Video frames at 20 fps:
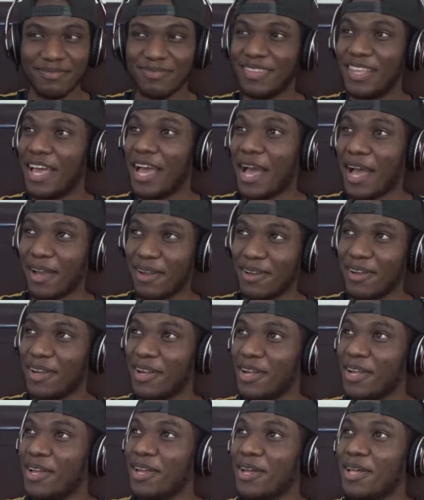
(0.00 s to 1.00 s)
When you do your
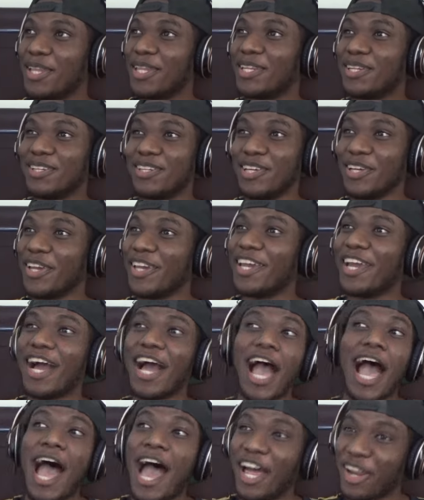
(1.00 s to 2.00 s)
own reaction, Look here,
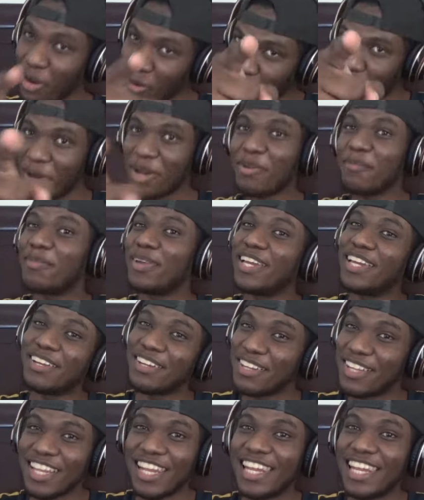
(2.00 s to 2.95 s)
I don't me. want to be.